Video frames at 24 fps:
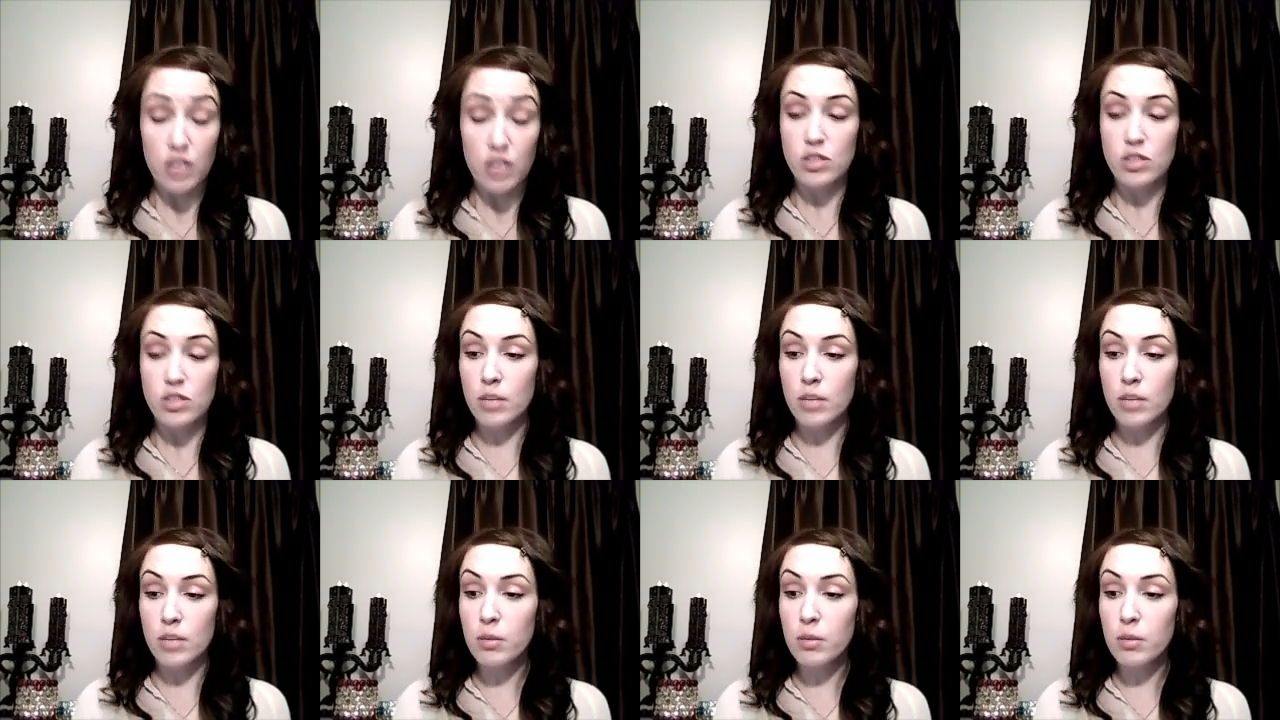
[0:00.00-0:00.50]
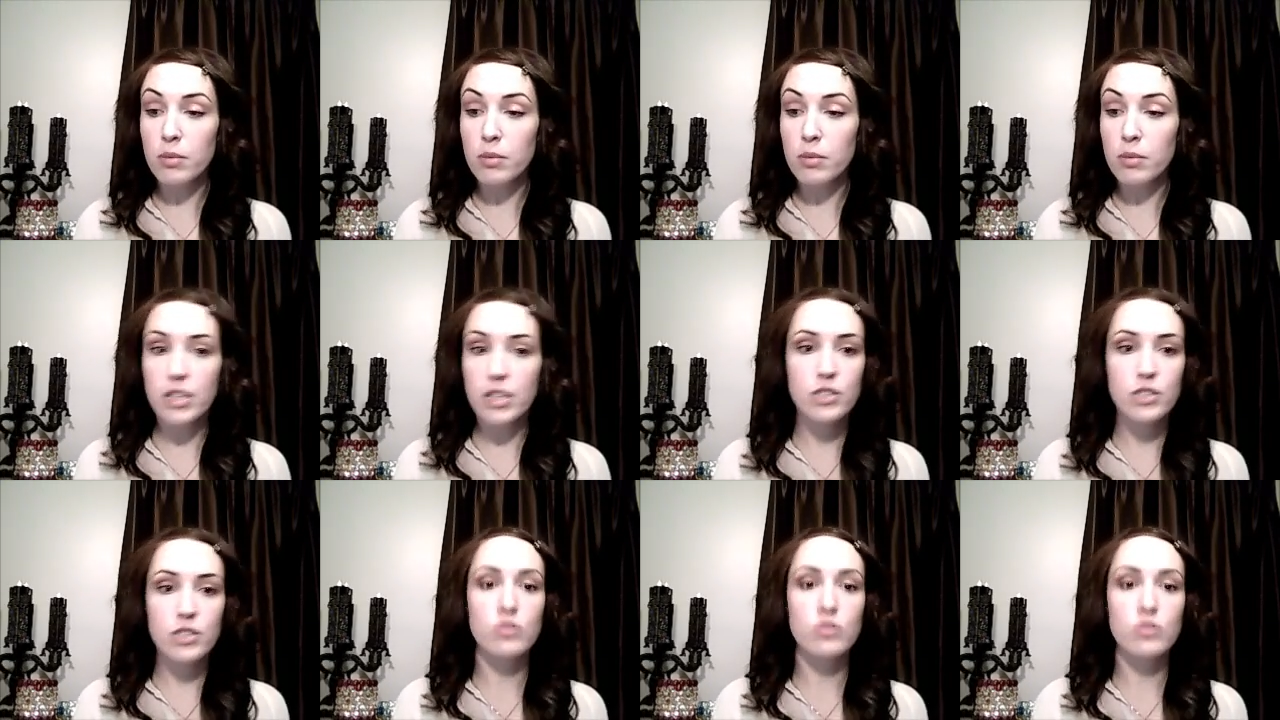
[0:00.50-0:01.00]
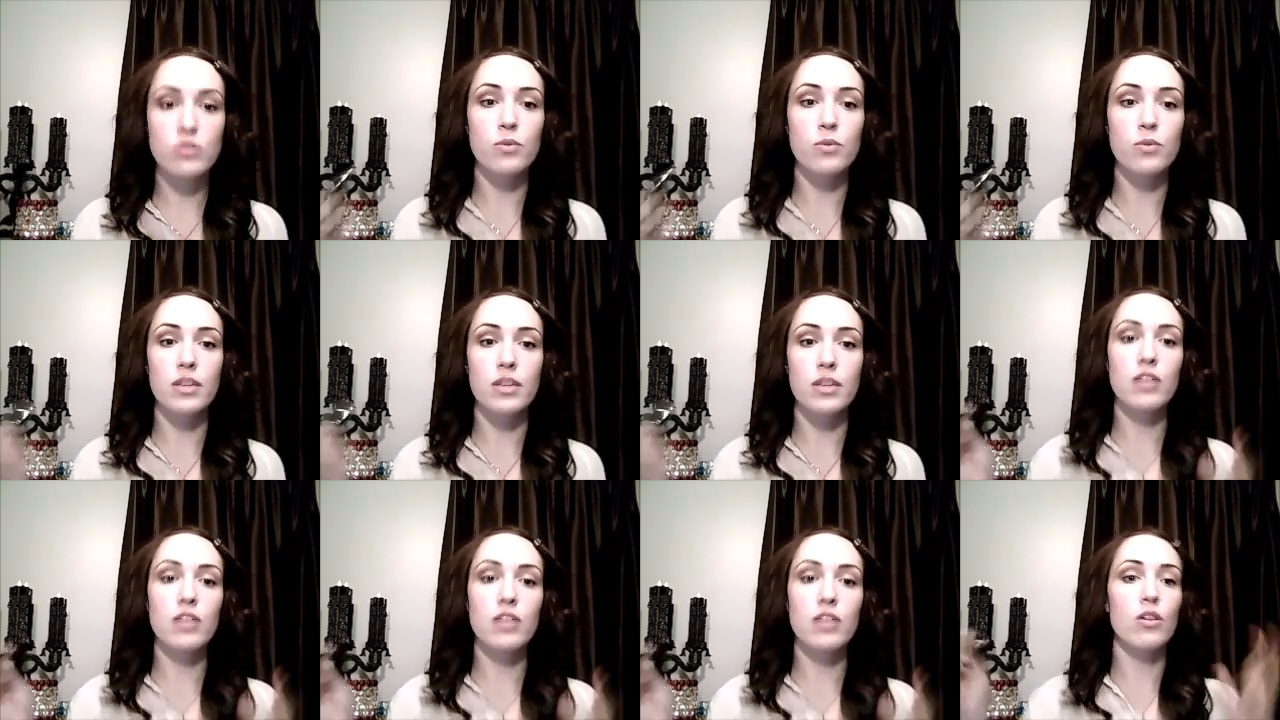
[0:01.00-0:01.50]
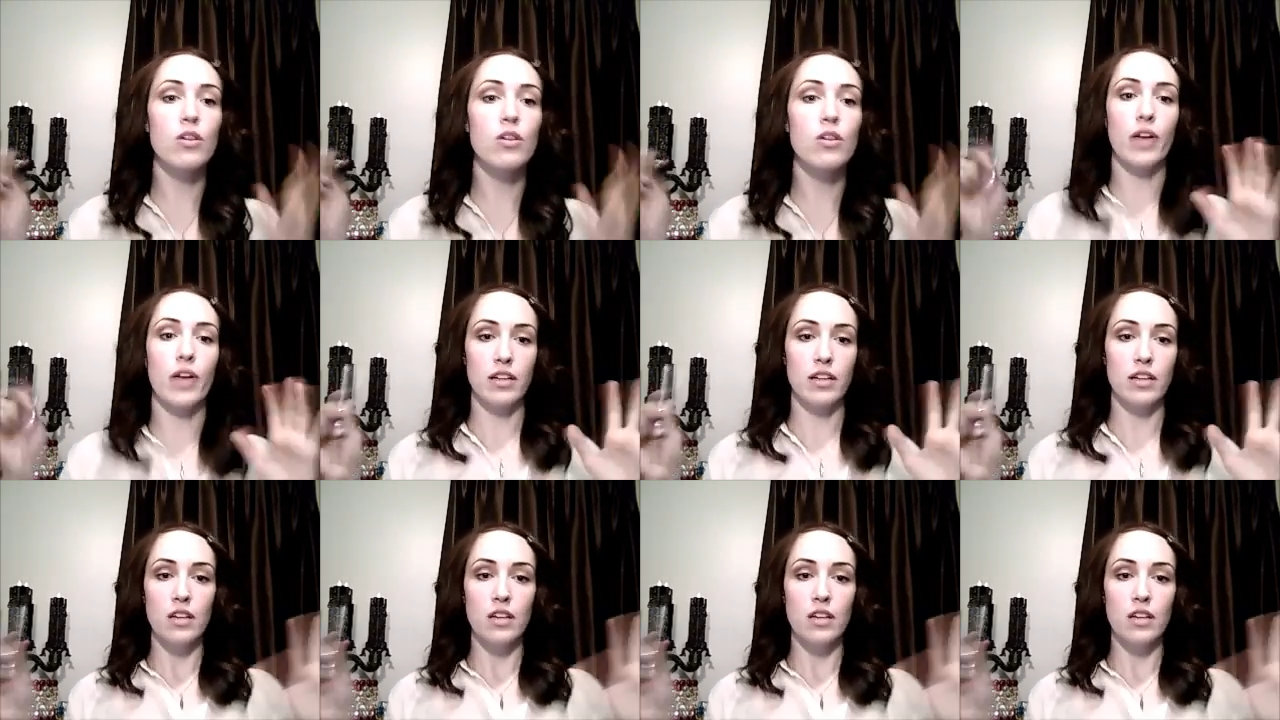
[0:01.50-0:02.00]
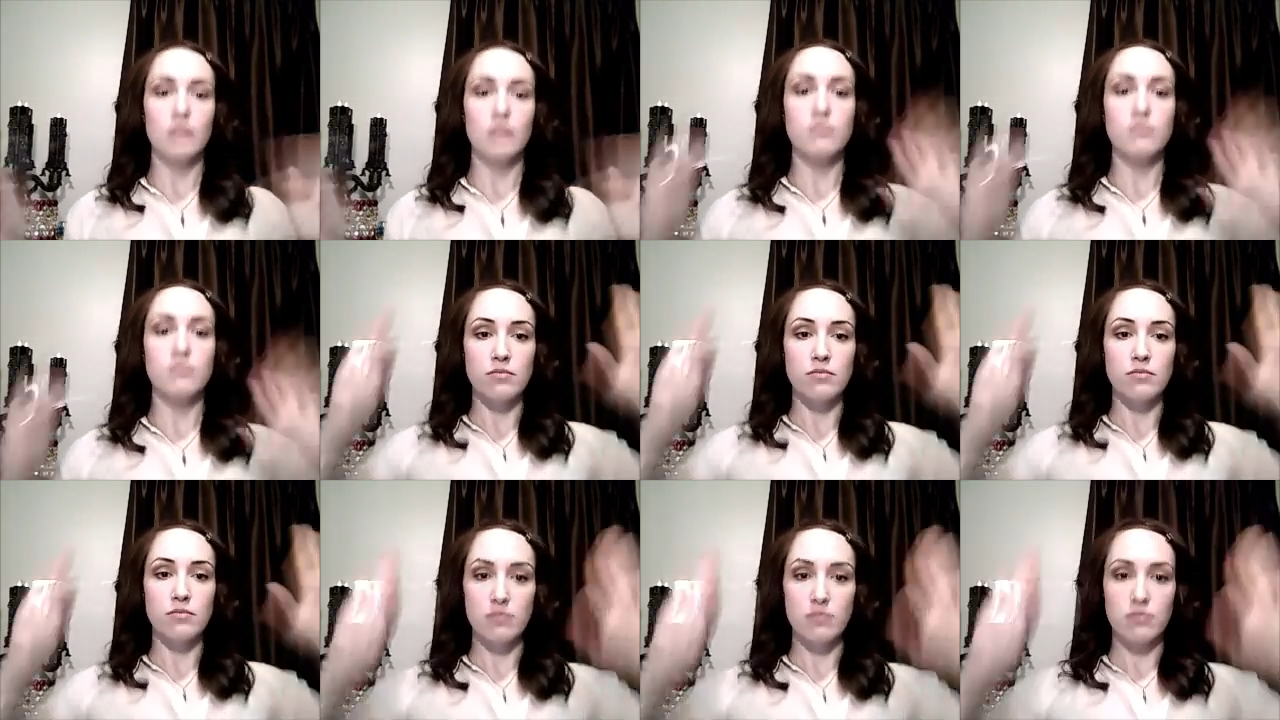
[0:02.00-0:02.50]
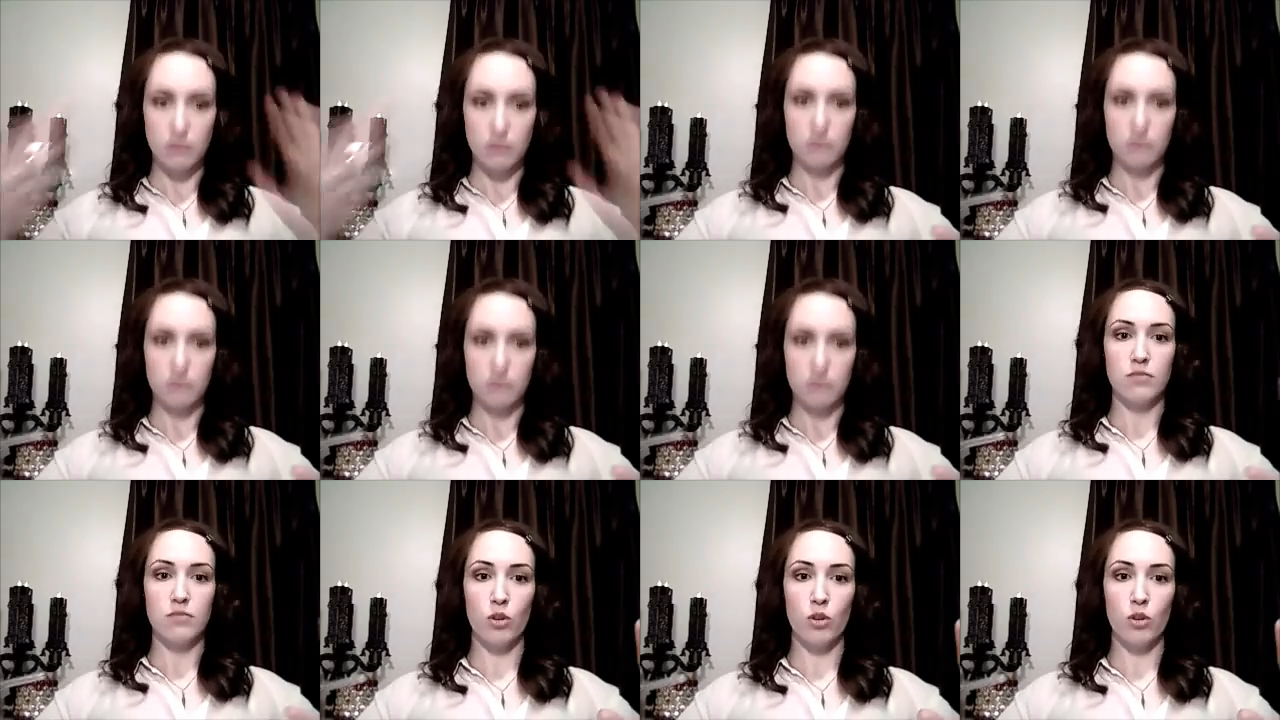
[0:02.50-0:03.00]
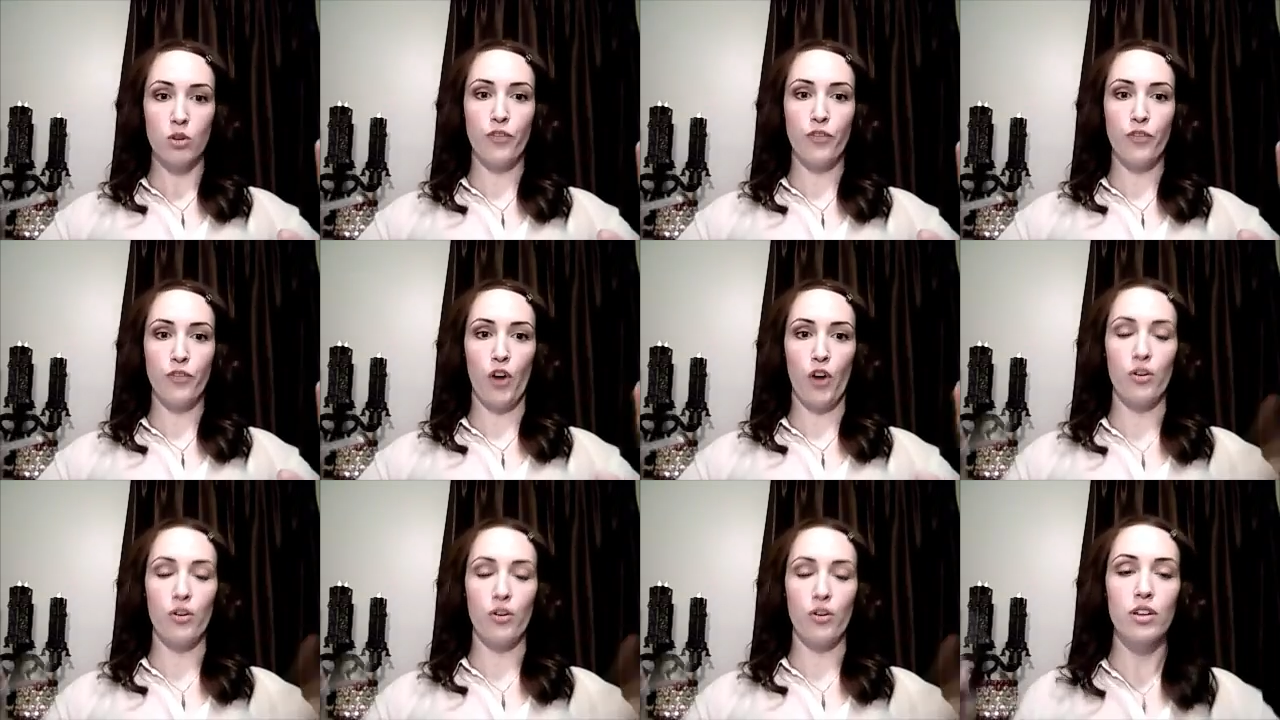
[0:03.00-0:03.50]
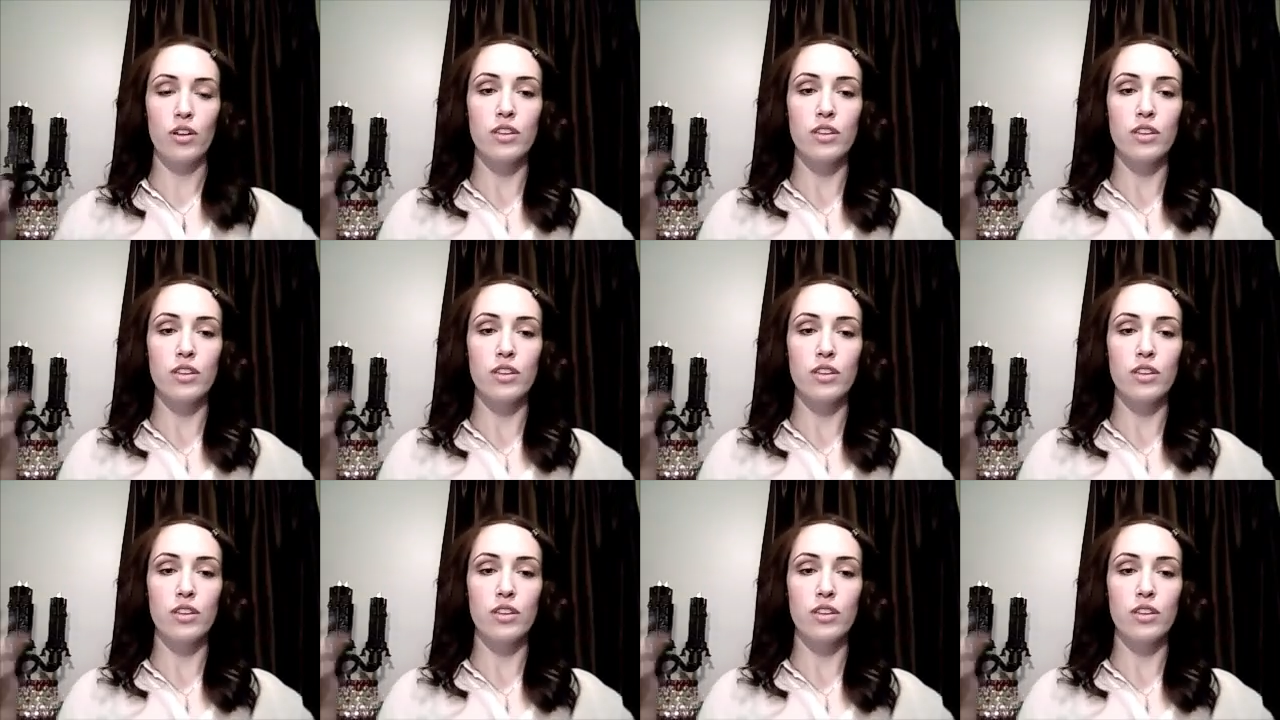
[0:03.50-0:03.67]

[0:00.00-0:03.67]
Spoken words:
So then what I'm going to do, so here, okay, hold the phone.